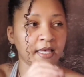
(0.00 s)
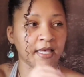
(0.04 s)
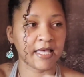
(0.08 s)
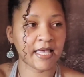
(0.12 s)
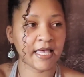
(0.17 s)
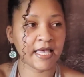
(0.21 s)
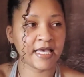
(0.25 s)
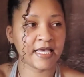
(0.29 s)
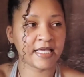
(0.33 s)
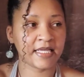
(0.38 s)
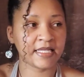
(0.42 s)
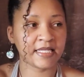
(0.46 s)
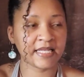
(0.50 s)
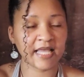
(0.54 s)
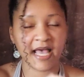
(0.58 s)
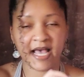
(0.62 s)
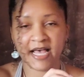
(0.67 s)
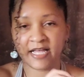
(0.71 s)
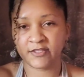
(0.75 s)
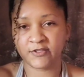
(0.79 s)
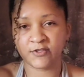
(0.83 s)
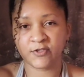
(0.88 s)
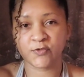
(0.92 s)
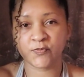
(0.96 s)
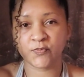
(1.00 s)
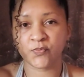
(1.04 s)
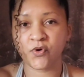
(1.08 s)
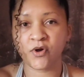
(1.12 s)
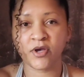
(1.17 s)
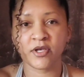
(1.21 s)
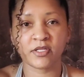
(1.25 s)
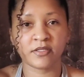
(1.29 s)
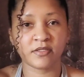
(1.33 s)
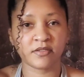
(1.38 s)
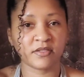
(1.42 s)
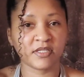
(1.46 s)
And at this
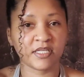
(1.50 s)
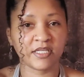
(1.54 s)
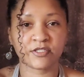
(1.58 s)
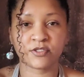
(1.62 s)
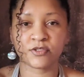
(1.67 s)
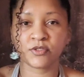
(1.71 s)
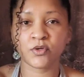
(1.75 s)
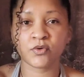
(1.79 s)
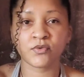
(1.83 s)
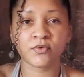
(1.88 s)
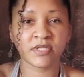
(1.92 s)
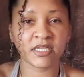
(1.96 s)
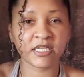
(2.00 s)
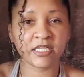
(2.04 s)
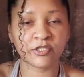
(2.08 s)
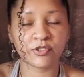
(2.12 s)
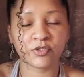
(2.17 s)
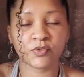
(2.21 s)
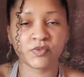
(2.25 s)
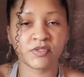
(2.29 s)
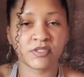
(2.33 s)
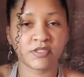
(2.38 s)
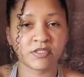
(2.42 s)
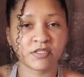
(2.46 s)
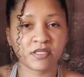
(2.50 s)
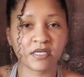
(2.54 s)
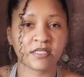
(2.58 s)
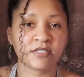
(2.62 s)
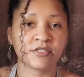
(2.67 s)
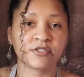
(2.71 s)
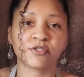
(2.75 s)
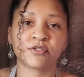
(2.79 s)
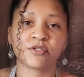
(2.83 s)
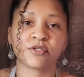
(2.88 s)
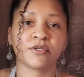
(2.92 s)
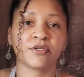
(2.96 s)
point, there's no need to
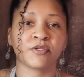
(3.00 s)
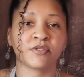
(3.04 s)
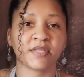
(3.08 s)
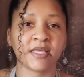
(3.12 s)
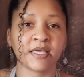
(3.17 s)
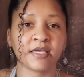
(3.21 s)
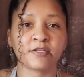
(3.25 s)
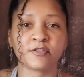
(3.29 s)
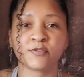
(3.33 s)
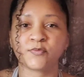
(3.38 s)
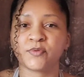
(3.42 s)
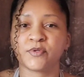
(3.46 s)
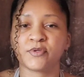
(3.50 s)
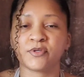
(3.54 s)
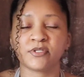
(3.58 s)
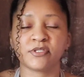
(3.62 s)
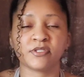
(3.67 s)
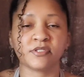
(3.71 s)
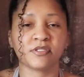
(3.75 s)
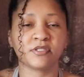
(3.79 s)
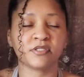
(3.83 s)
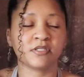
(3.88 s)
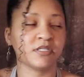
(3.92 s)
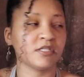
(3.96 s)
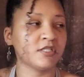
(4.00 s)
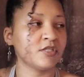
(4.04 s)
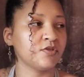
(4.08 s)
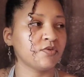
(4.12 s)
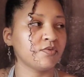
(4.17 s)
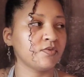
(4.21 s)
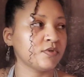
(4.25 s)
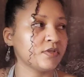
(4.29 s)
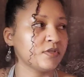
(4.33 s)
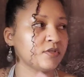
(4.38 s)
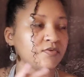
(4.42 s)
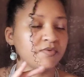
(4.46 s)
discuss certain things because
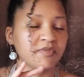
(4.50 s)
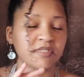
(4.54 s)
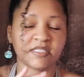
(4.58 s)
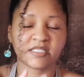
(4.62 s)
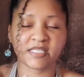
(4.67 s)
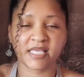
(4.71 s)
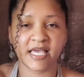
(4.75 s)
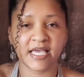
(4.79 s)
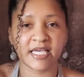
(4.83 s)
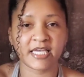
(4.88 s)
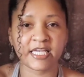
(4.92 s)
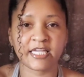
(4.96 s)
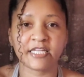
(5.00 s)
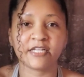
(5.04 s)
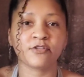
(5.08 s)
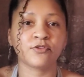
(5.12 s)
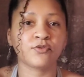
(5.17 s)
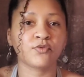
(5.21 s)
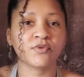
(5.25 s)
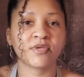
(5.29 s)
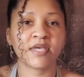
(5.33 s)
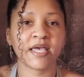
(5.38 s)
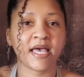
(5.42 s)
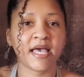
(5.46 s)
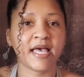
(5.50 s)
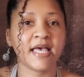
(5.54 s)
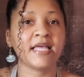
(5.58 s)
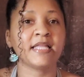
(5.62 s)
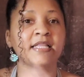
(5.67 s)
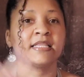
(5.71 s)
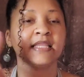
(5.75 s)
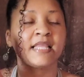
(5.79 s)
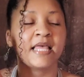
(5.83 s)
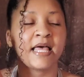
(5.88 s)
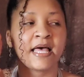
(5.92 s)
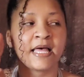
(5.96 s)
you just can't get it through your
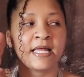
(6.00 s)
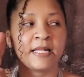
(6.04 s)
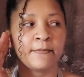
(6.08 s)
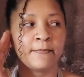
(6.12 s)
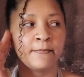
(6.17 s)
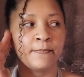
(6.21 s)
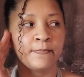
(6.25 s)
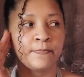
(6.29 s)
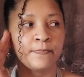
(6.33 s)
head that